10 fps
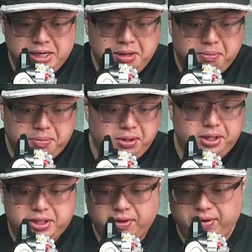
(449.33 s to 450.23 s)
building
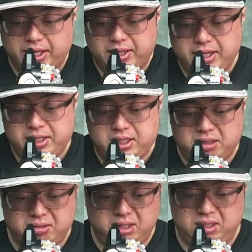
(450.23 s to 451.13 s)
something like this
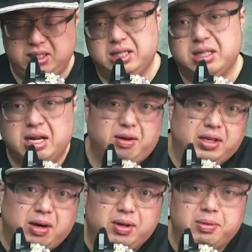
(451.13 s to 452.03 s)
was
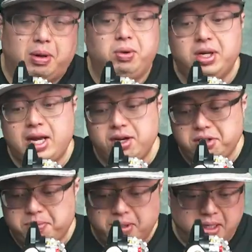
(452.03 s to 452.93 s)
not really my wheelhouse,
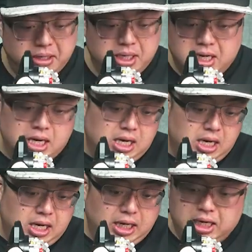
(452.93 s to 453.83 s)
but
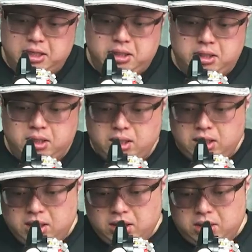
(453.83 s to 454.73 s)
again,
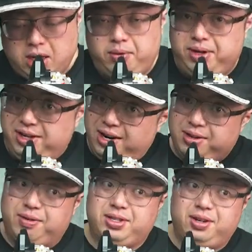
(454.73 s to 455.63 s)
can't really argue the
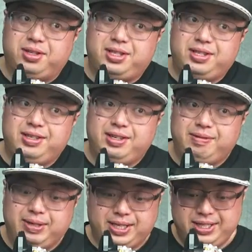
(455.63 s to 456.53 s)
results
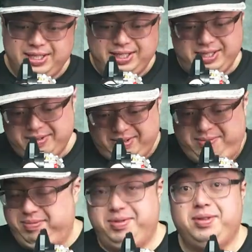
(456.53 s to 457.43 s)
because, well,
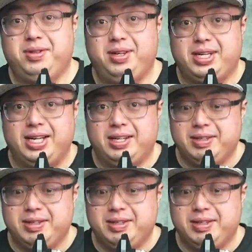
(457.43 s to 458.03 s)
look at it.